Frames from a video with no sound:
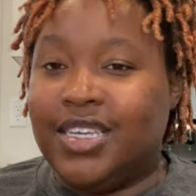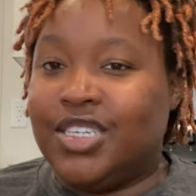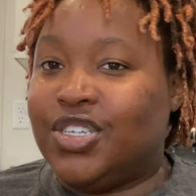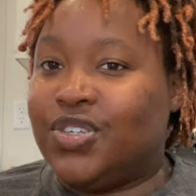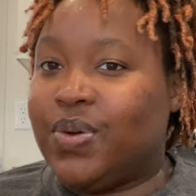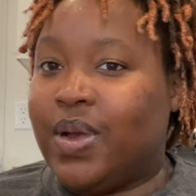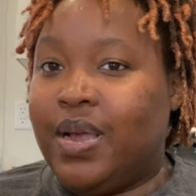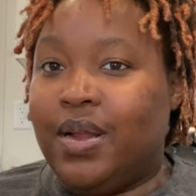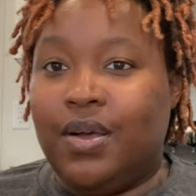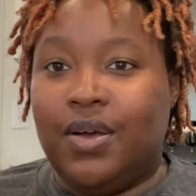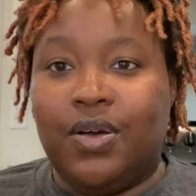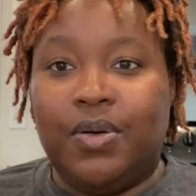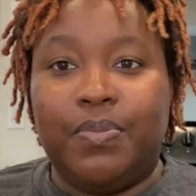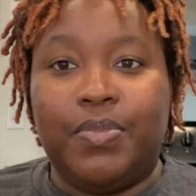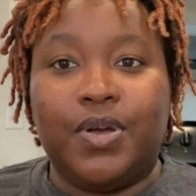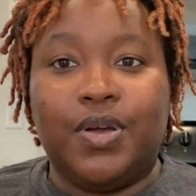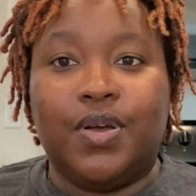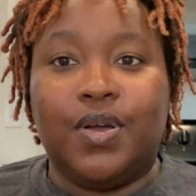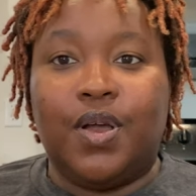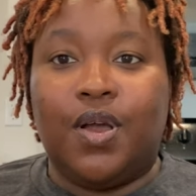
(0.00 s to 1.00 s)
Straight up
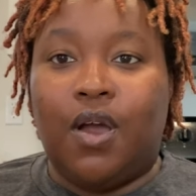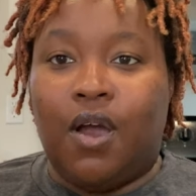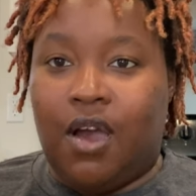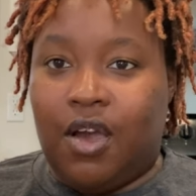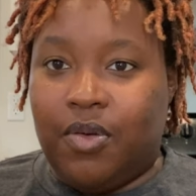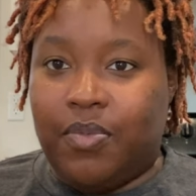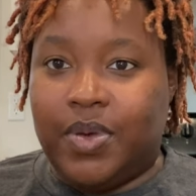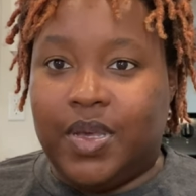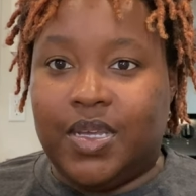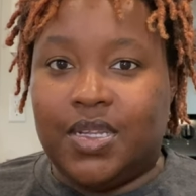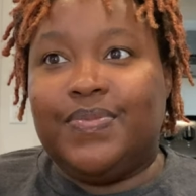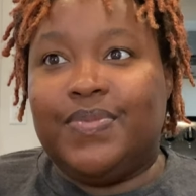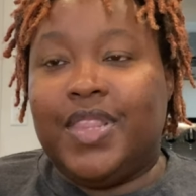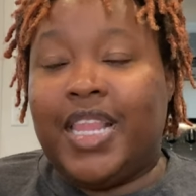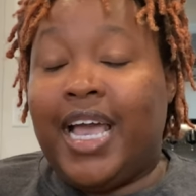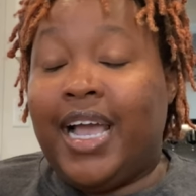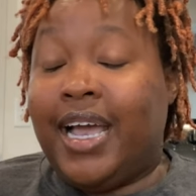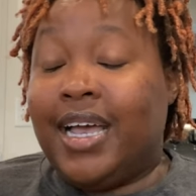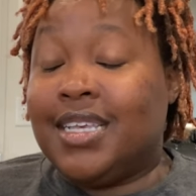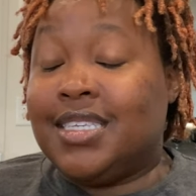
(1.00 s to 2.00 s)
garbage.
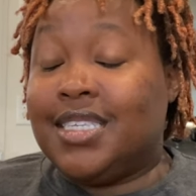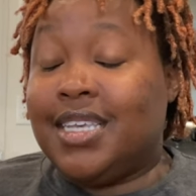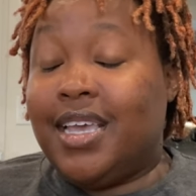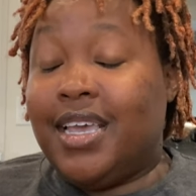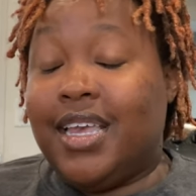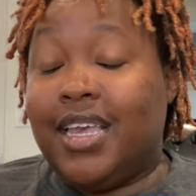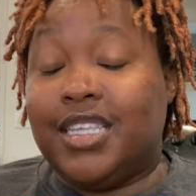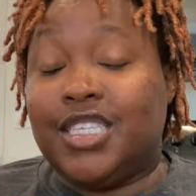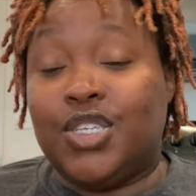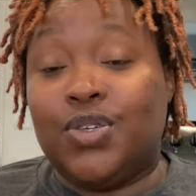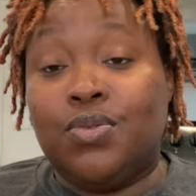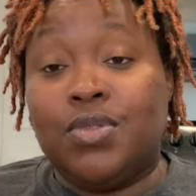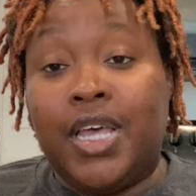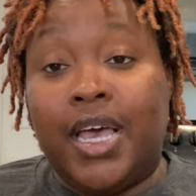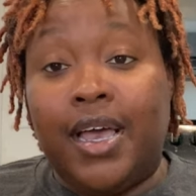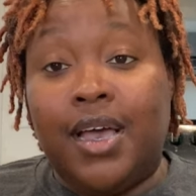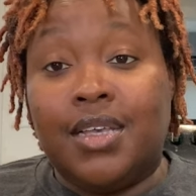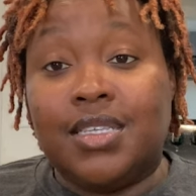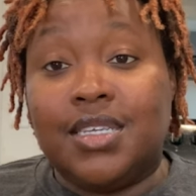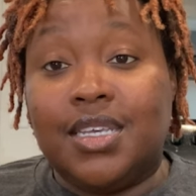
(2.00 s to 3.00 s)
Like I said,
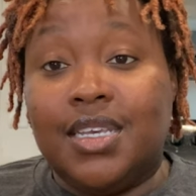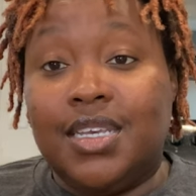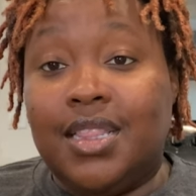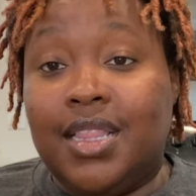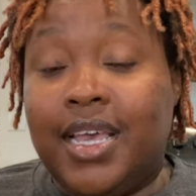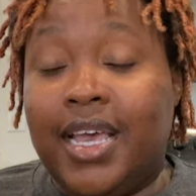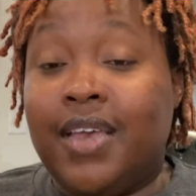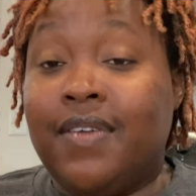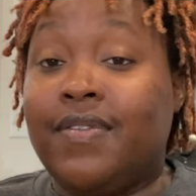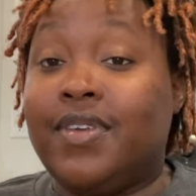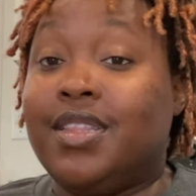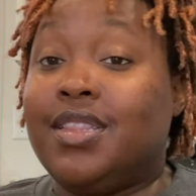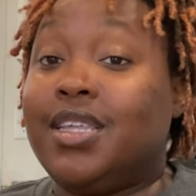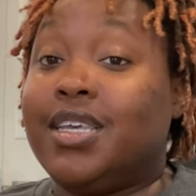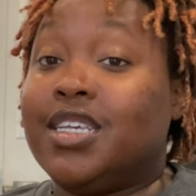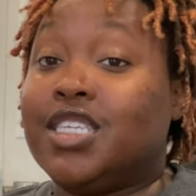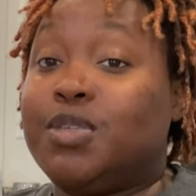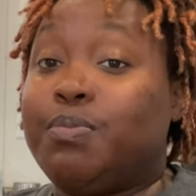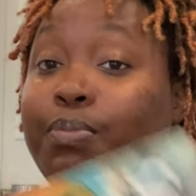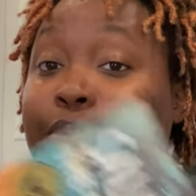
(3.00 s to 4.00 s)
2011
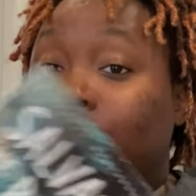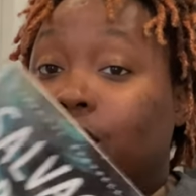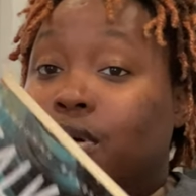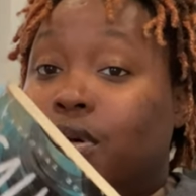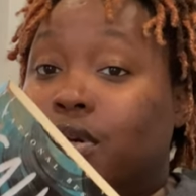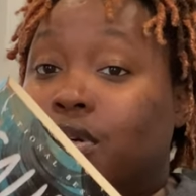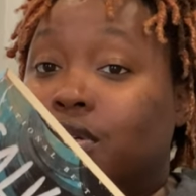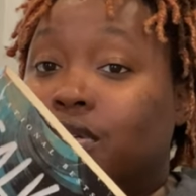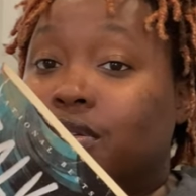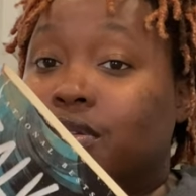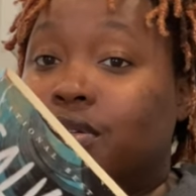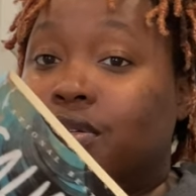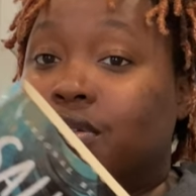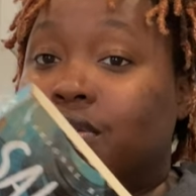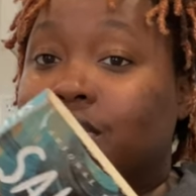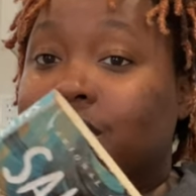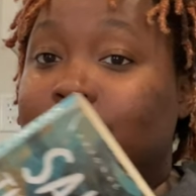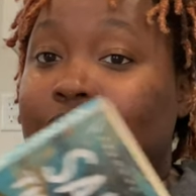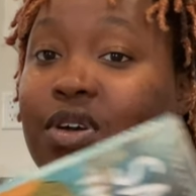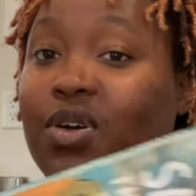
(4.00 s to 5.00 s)
this book
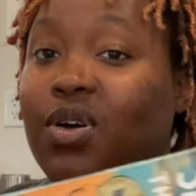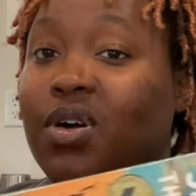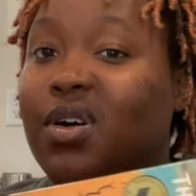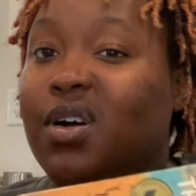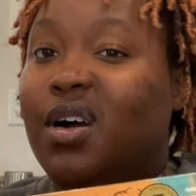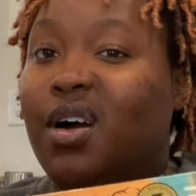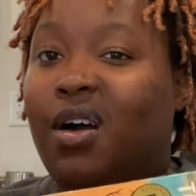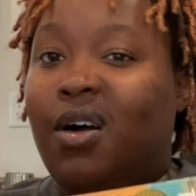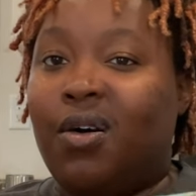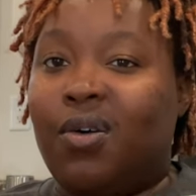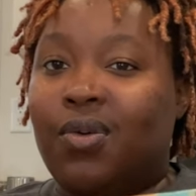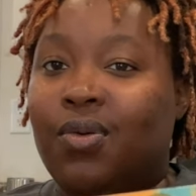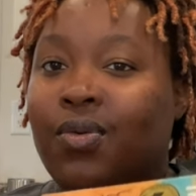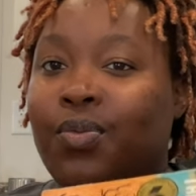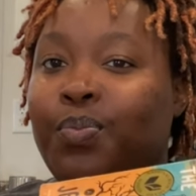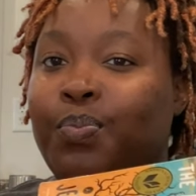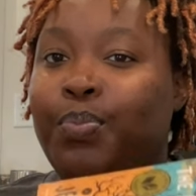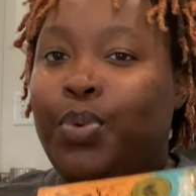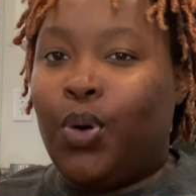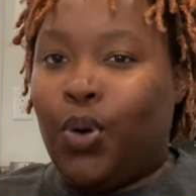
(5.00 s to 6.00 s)
on
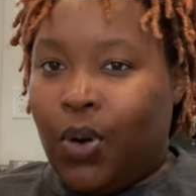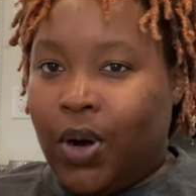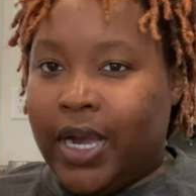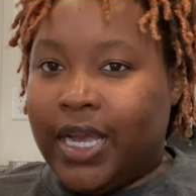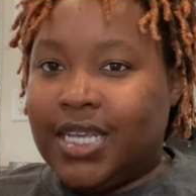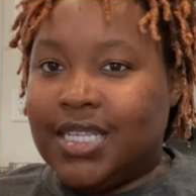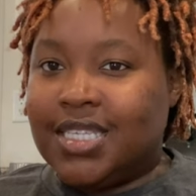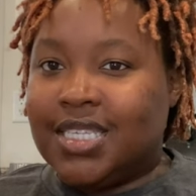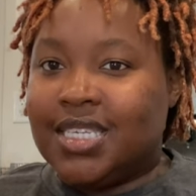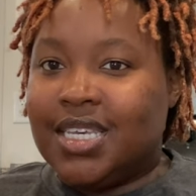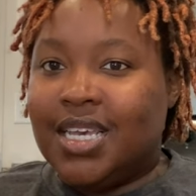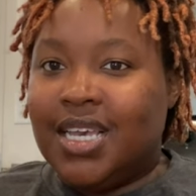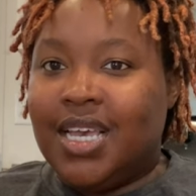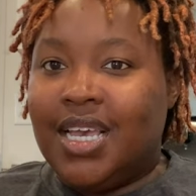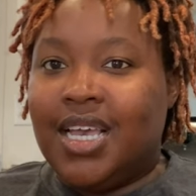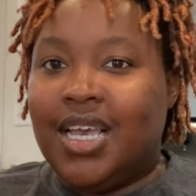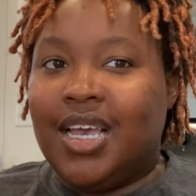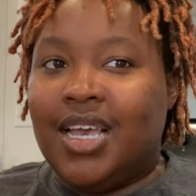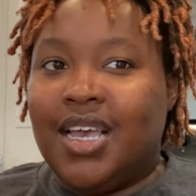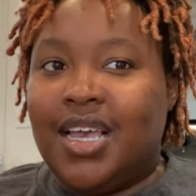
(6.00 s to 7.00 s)
point.
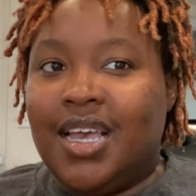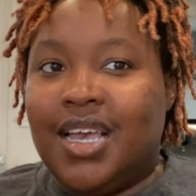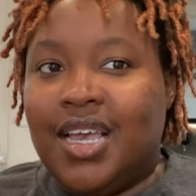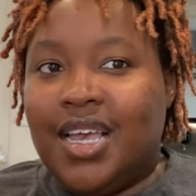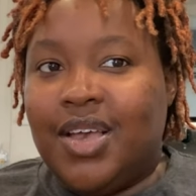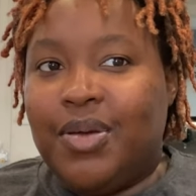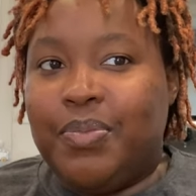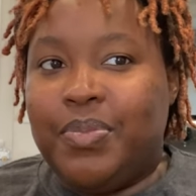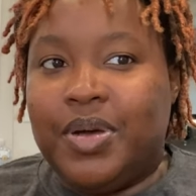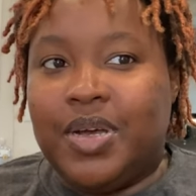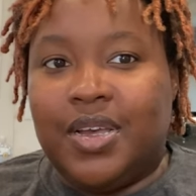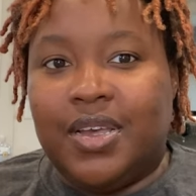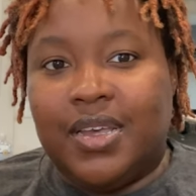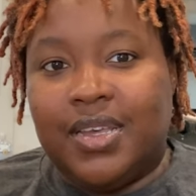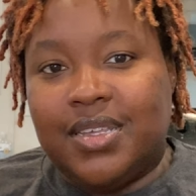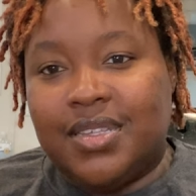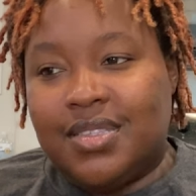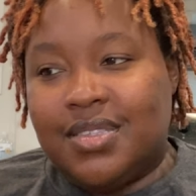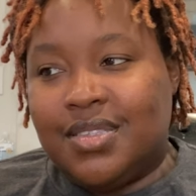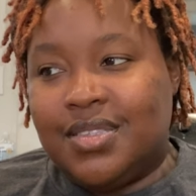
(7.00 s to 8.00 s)

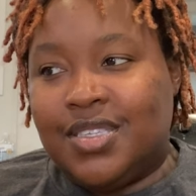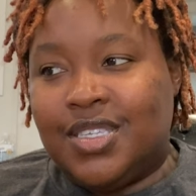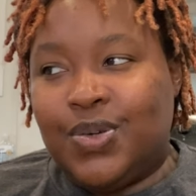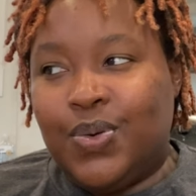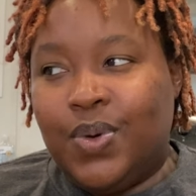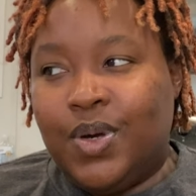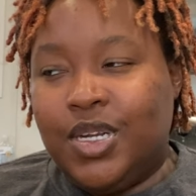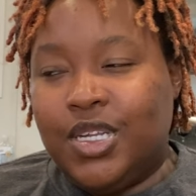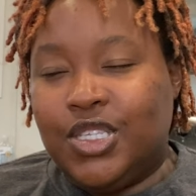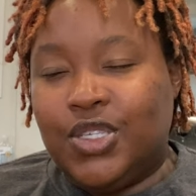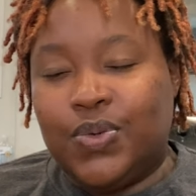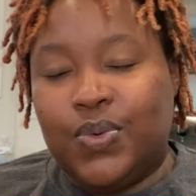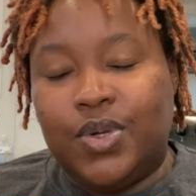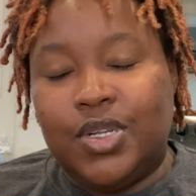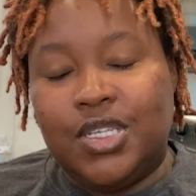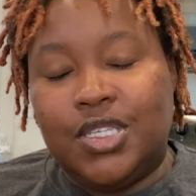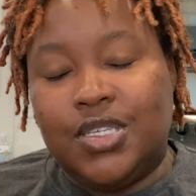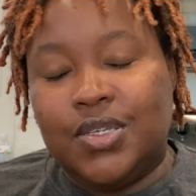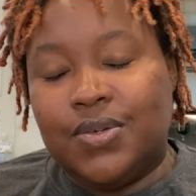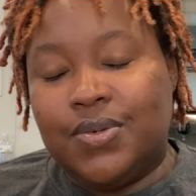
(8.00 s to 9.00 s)
But
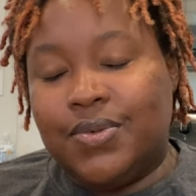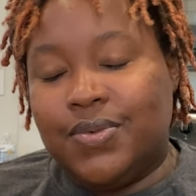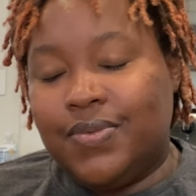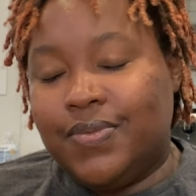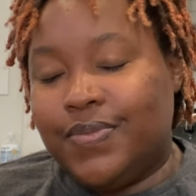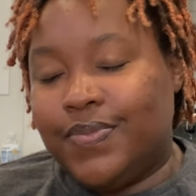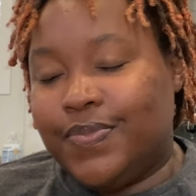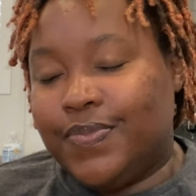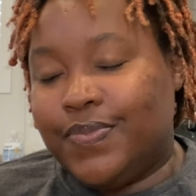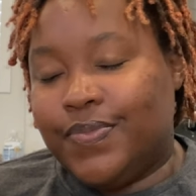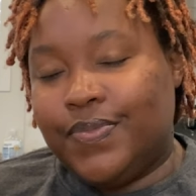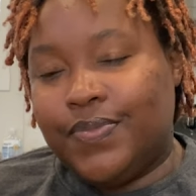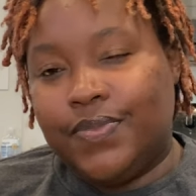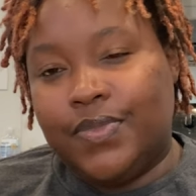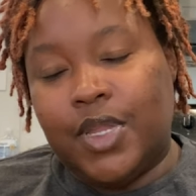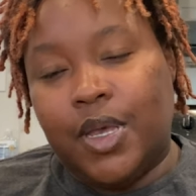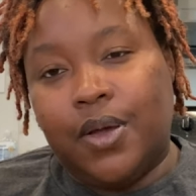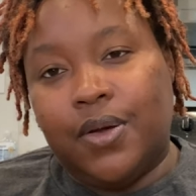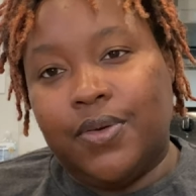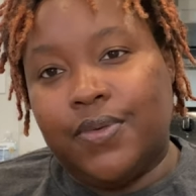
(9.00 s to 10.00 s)
2022,
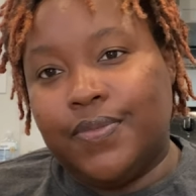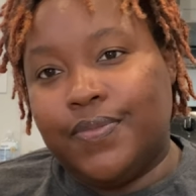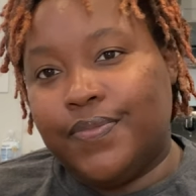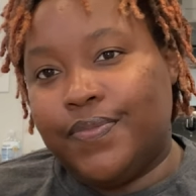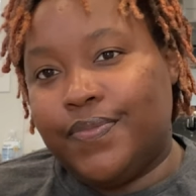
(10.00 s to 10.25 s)
no.